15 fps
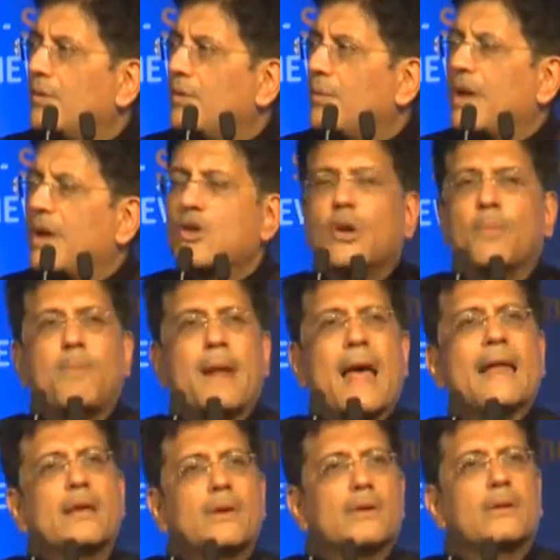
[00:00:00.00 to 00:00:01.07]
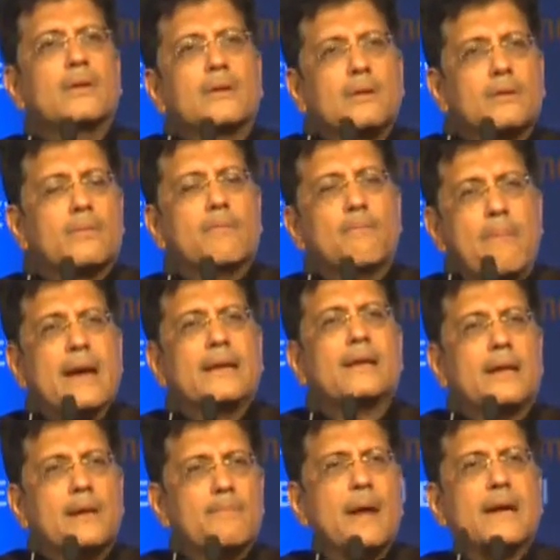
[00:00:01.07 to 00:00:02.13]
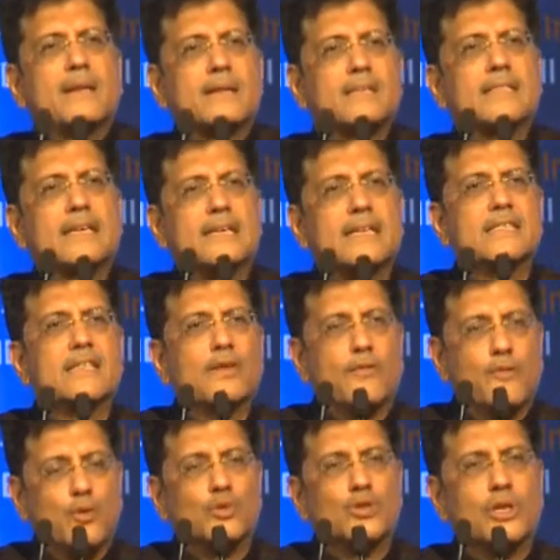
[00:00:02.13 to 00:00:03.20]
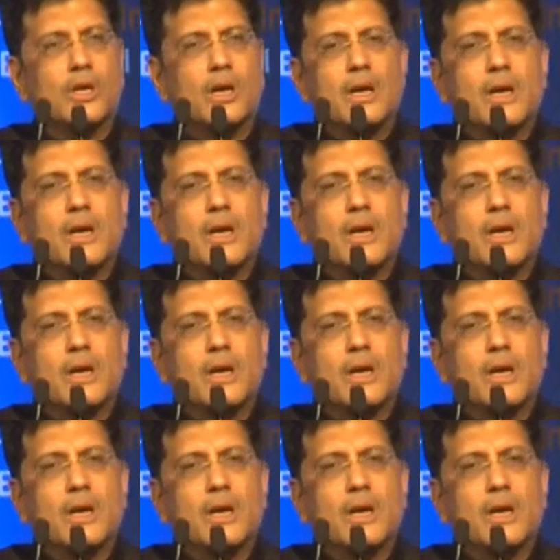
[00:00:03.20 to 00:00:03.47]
when you're planning better and better cities in the future.